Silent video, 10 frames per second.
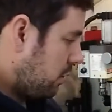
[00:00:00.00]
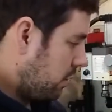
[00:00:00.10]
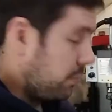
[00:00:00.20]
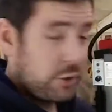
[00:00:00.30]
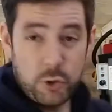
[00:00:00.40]

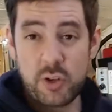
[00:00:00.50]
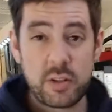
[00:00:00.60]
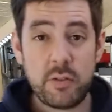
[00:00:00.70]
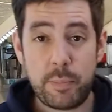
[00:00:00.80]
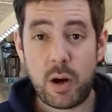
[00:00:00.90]
the
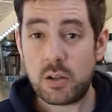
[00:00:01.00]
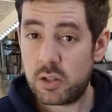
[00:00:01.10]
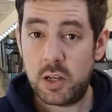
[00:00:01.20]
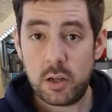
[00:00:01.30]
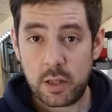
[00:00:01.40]
majority of the parts
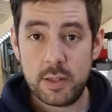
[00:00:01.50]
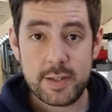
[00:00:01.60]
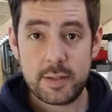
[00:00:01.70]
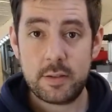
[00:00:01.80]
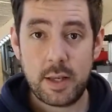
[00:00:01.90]
are here that I
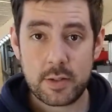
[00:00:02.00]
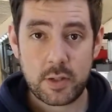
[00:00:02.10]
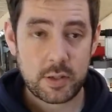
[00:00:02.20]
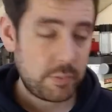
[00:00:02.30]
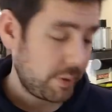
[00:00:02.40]
need to get
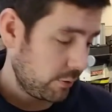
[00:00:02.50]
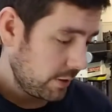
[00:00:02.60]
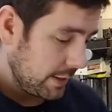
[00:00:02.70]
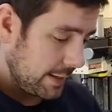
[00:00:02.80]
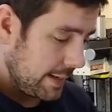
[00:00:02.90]
started
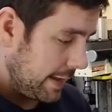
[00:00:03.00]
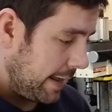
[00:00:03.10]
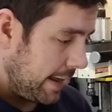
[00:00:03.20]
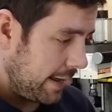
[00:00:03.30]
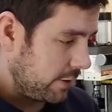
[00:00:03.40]
building.
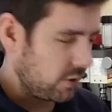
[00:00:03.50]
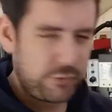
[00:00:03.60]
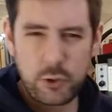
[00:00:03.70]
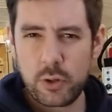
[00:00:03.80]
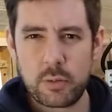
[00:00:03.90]
There's a
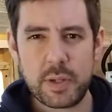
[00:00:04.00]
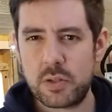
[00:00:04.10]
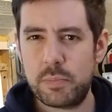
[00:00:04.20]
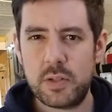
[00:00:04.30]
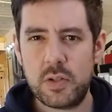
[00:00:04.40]
few other
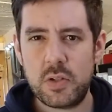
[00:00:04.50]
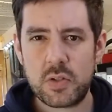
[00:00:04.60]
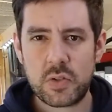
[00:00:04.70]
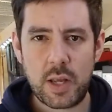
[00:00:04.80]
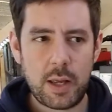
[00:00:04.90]
bits and
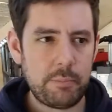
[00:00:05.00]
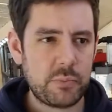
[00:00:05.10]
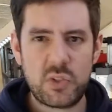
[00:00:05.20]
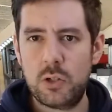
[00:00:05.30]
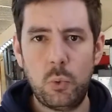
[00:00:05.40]
pieces,
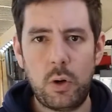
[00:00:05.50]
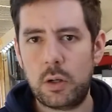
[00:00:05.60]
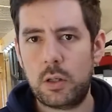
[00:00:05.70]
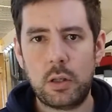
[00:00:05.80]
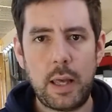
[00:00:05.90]
steel
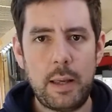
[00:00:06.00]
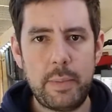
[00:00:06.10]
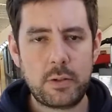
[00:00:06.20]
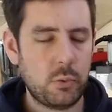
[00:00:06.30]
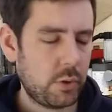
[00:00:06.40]
work,
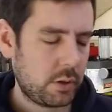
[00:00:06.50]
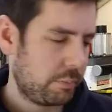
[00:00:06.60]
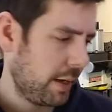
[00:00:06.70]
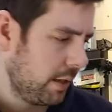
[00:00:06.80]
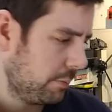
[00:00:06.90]
metal work,
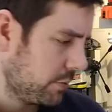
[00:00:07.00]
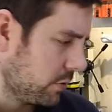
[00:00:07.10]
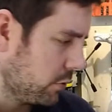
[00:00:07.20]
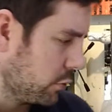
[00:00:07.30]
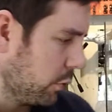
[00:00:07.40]

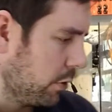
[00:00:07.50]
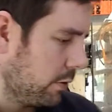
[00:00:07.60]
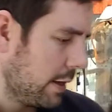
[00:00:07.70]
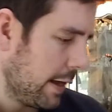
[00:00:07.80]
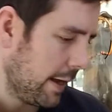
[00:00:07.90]
pipes and so
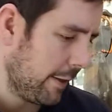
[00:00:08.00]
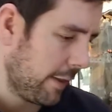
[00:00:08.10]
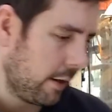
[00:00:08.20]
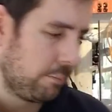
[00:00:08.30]
on, that